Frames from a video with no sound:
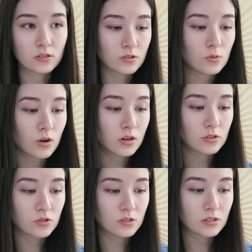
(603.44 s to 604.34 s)
in case you
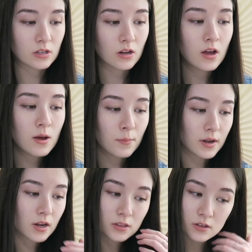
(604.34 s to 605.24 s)
are interested.
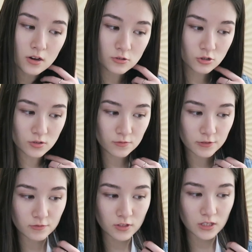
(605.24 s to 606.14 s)
But I got the
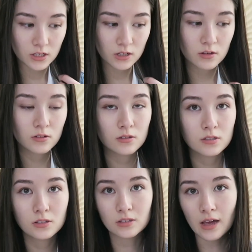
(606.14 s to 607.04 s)
150
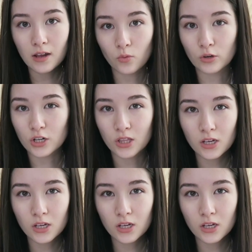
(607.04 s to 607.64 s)
set,